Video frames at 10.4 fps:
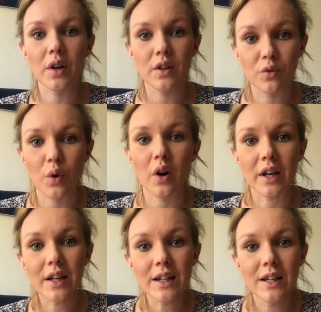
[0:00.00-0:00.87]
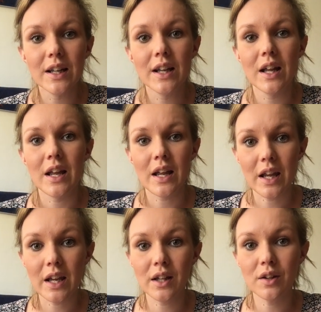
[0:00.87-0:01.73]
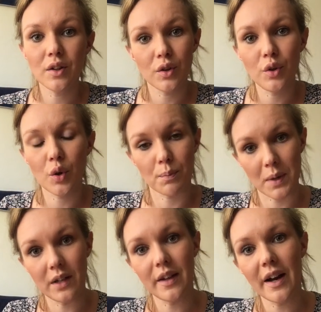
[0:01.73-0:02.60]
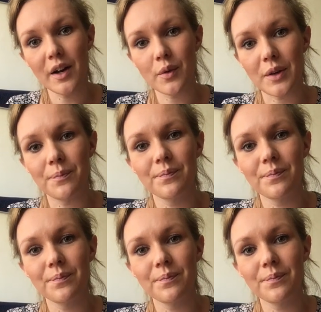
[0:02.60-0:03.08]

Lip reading: drawing in your bean diary.